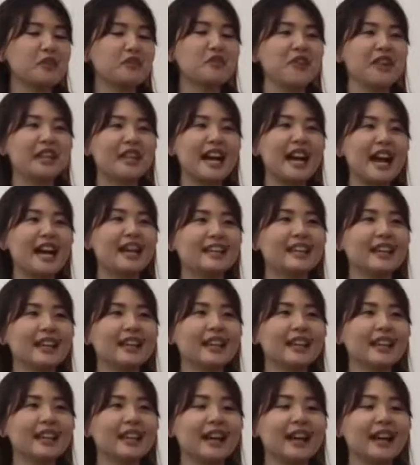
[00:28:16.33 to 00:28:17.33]

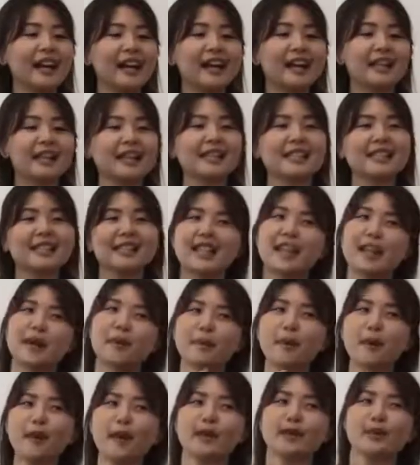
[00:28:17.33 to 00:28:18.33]
regarding uh,
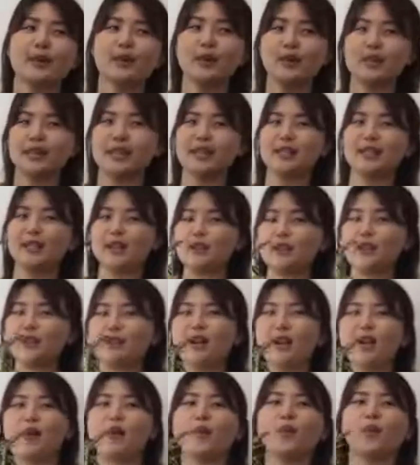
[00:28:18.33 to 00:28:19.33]
snake plant or
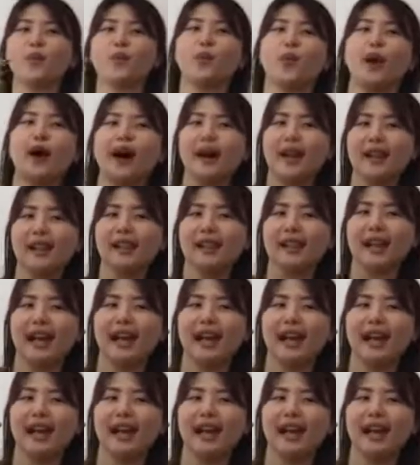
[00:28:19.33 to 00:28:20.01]
sansevieria while